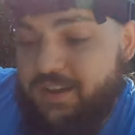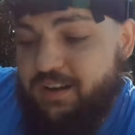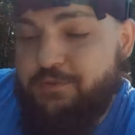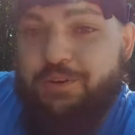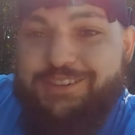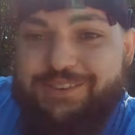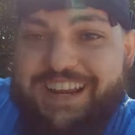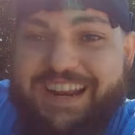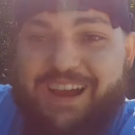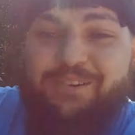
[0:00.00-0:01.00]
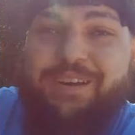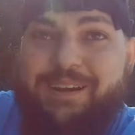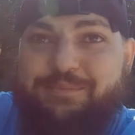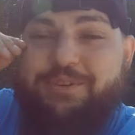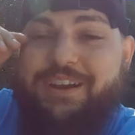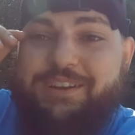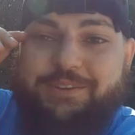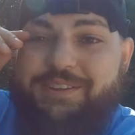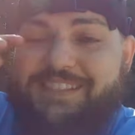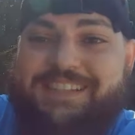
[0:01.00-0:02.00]
Of course, right now when I'm trying to
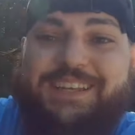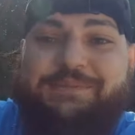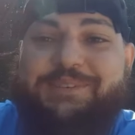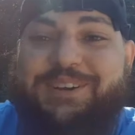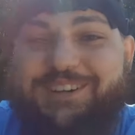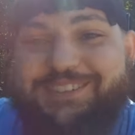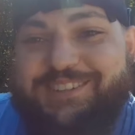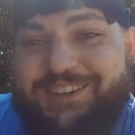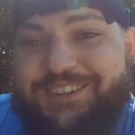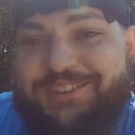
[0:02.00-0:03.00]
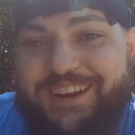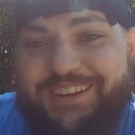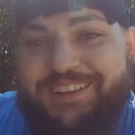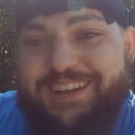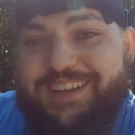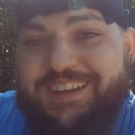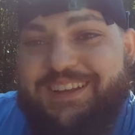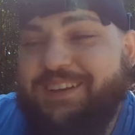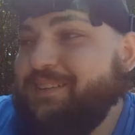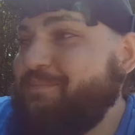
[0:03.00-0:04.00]
do that's when cars started trying to like
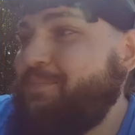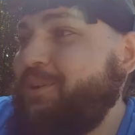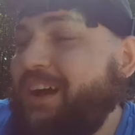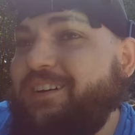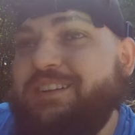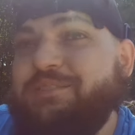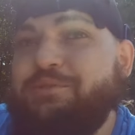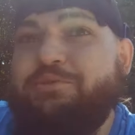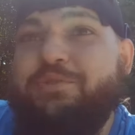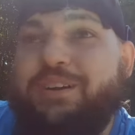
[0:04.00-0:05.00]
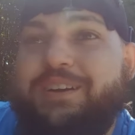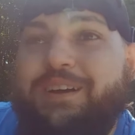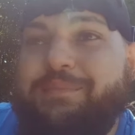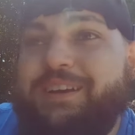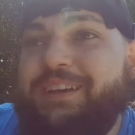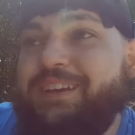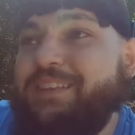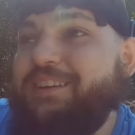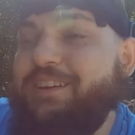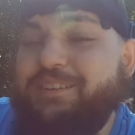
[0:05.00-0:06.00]
pull out. Like there's a truck coming, and
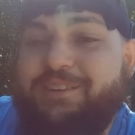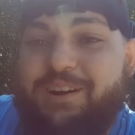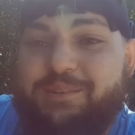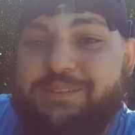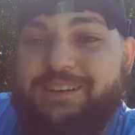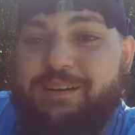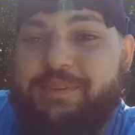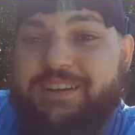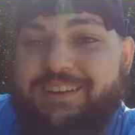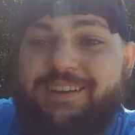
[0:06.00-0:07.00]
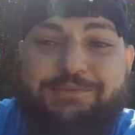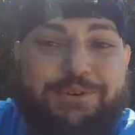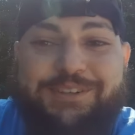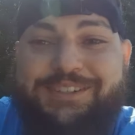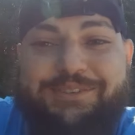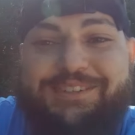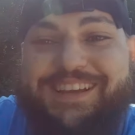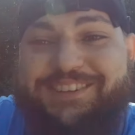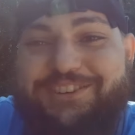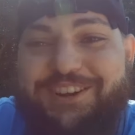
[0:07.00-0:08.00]
then another car was coming, and of course there was
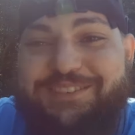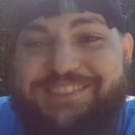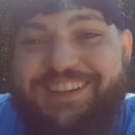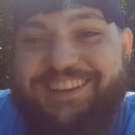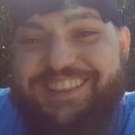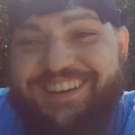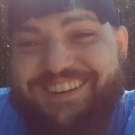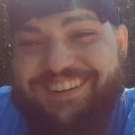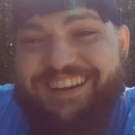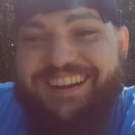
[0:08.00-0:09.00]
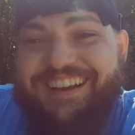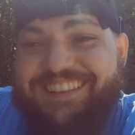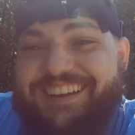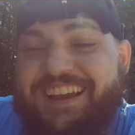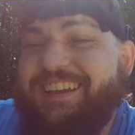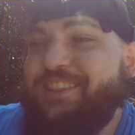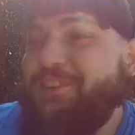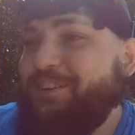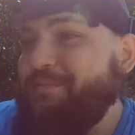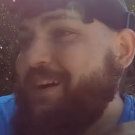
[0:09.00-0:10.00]
that sheriff sitting there. I think I hit
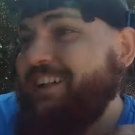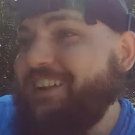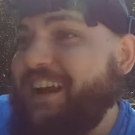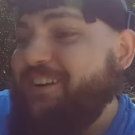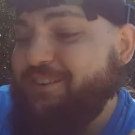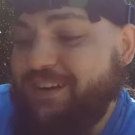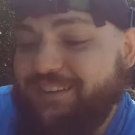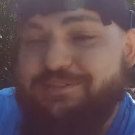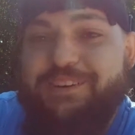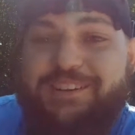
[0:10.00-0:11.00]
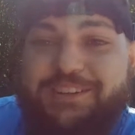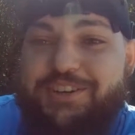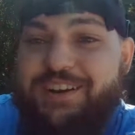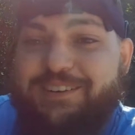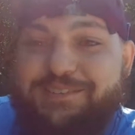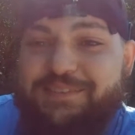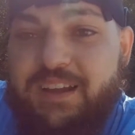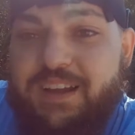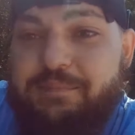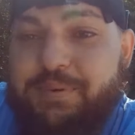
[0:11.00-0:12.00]
30 mile an hour right in front of the sheriff.
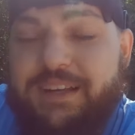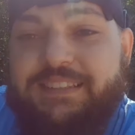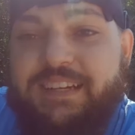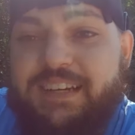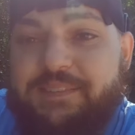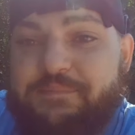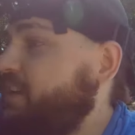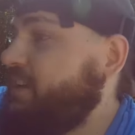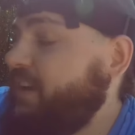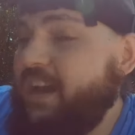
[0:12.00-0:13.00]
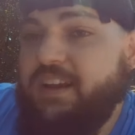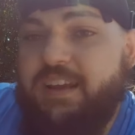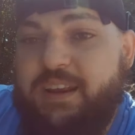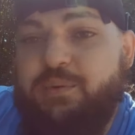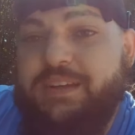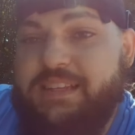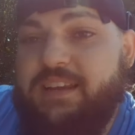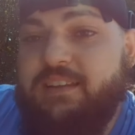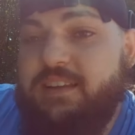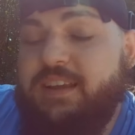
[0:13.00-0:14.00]
But uh, yeah, anyways,
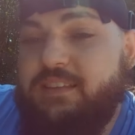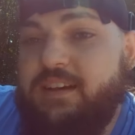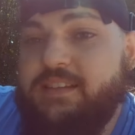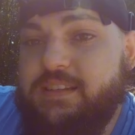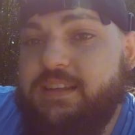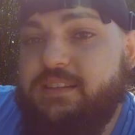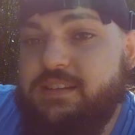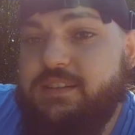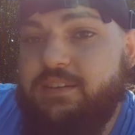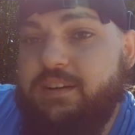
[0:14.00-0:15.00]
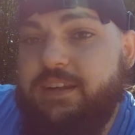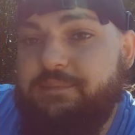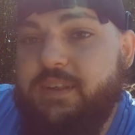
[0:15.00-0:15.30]
it, it does it does 30.